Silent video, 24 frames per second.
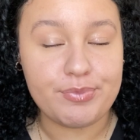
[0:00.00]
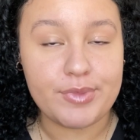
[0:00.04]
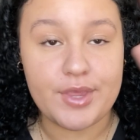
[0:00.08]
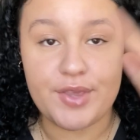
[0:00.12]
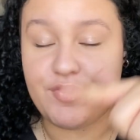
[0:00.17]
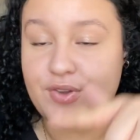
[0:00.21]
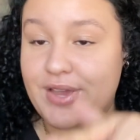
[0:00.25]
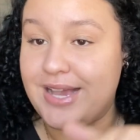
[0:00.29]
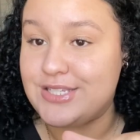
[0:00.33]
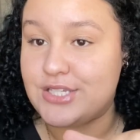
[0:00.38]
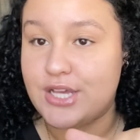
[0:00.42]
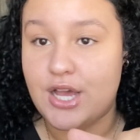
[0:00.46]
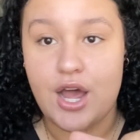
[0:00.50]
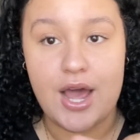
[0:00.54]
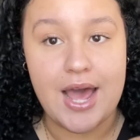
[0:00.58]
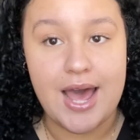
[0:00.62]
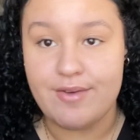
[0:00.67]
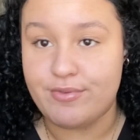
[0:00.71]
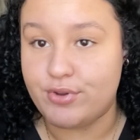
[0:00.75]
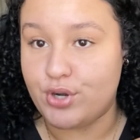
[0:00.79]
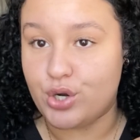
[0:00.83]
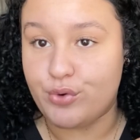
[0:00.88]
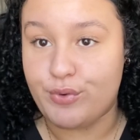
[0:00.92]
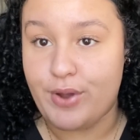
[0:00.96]
if you guys
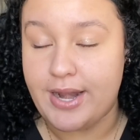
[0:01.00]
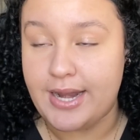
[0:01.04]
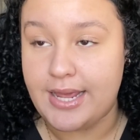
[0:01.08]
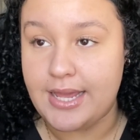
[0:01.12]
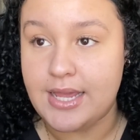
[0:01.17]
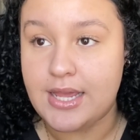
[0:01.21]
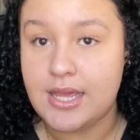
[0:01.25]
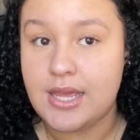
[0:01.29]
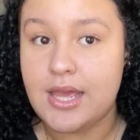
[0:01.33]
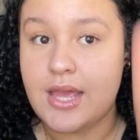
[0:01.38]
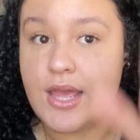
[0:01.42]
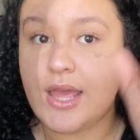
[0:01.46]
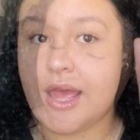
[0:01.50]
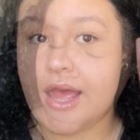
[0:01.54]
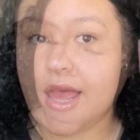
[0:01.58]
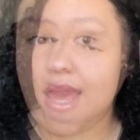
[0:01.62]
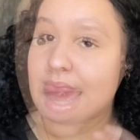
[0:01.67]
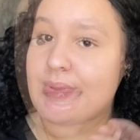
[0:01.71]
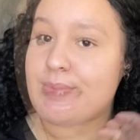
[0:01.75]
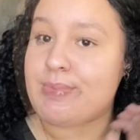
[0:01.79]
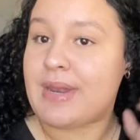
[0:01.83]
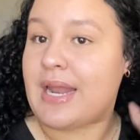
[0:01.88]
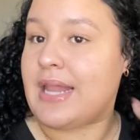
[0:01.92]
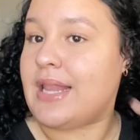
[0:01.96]
haven't already.
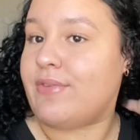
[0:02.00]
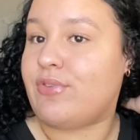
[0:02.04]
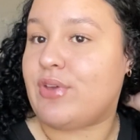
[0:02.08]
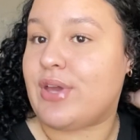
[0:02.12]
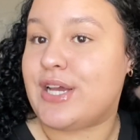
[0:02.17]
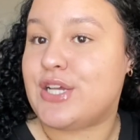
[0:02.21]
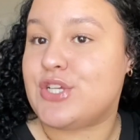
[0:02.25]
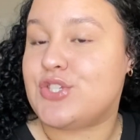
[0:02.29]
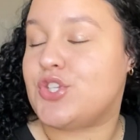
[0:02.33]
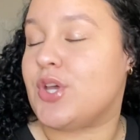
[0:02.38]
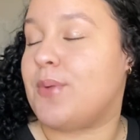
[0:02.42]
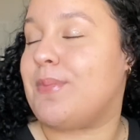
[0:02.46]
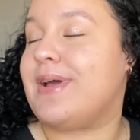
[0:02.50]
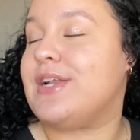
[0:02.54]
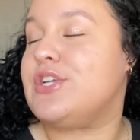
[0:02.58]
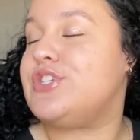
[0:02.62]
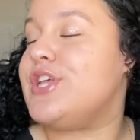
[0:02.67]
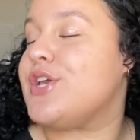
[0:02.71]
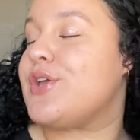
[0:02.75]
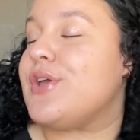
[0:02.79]
But I love you guys so much.